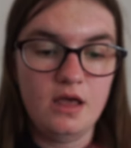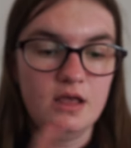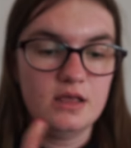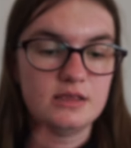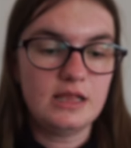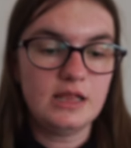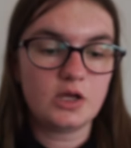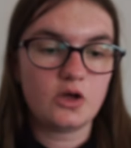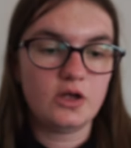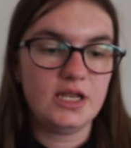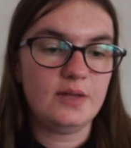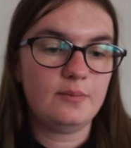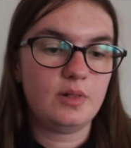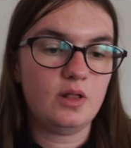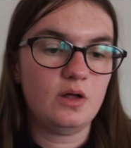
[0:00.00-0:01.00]
Silicone
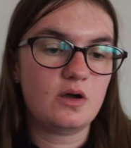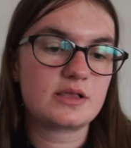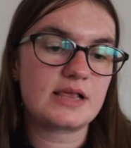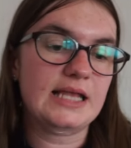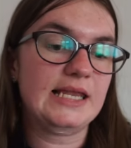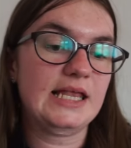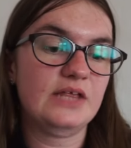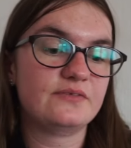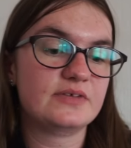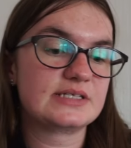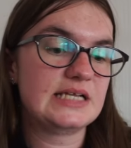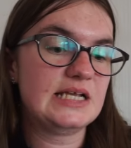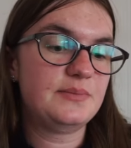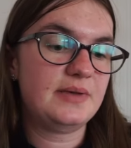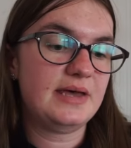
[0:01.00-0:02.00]
earplugs, ideal for
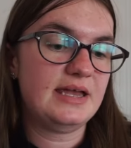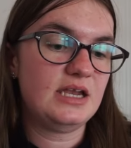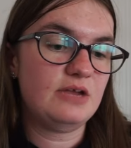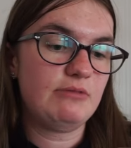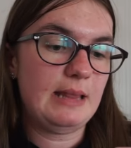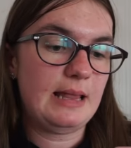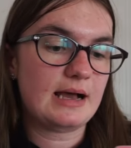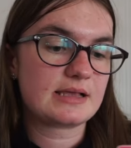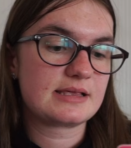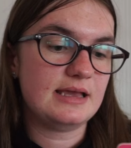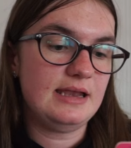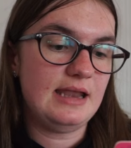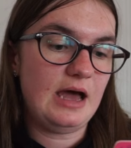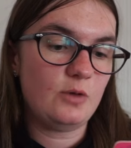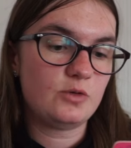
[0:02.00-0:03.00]
sleeping,
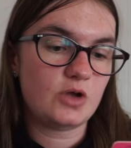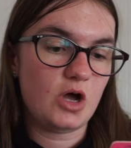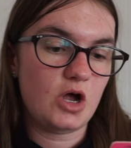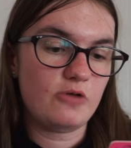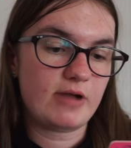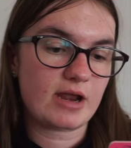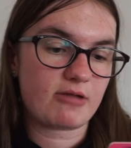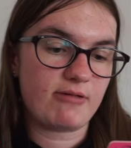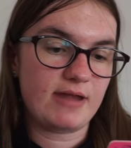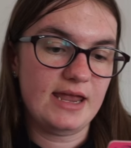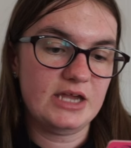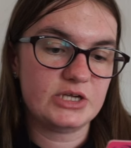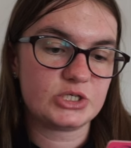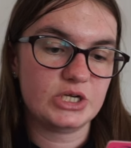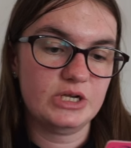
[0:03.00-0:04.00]
relaxing, outdoor
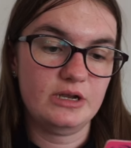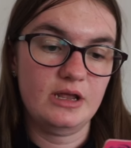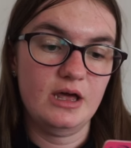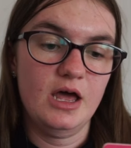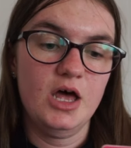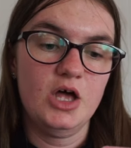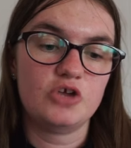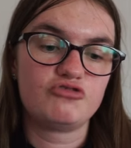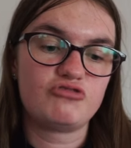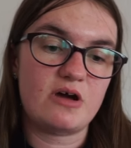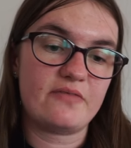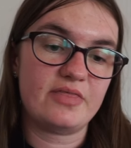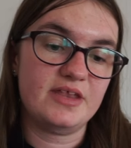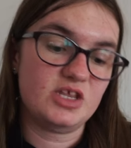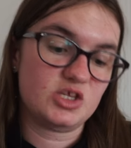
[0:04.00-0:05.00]
recreation,
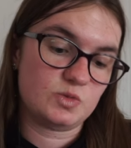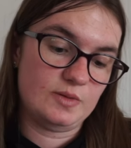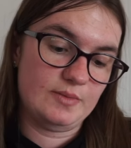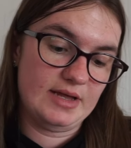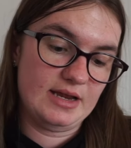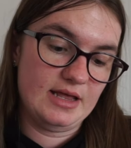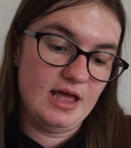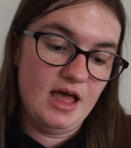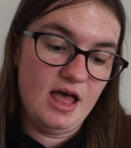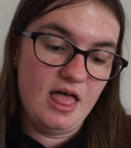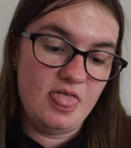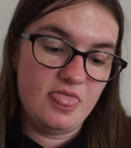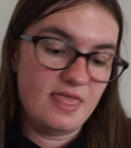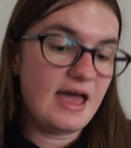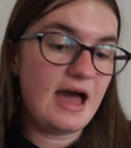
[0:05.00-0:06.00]
traveling and swimming.
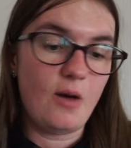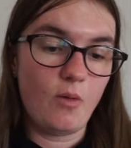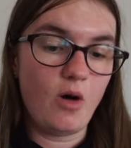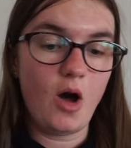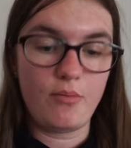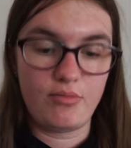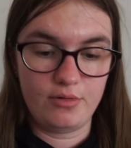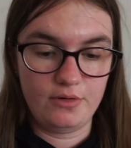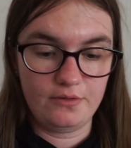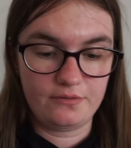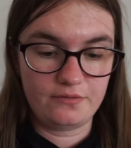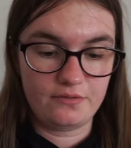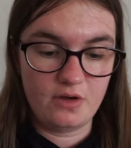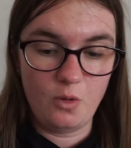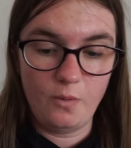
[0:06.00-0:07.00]
They are
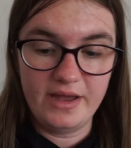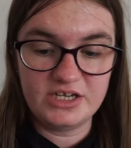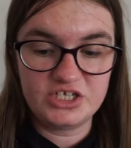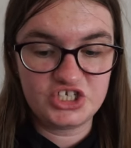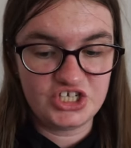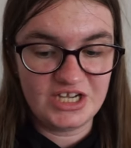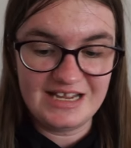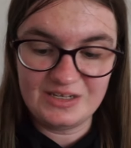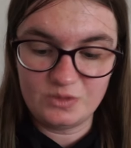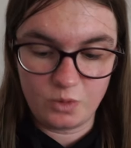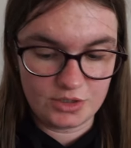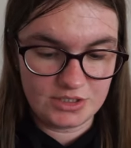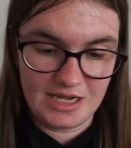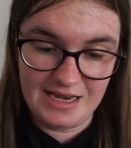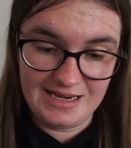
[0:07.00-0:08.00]
waterproof, which is
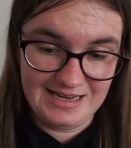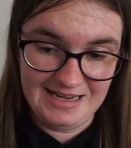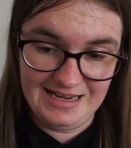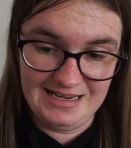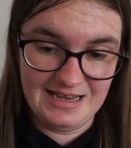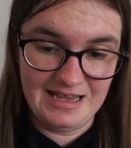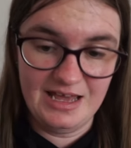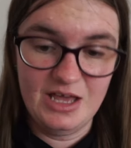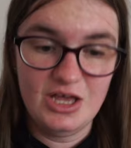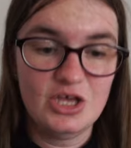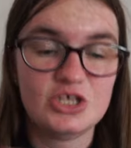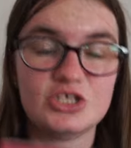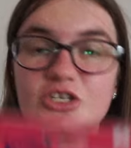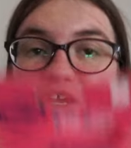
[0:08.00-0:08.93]
what I need. So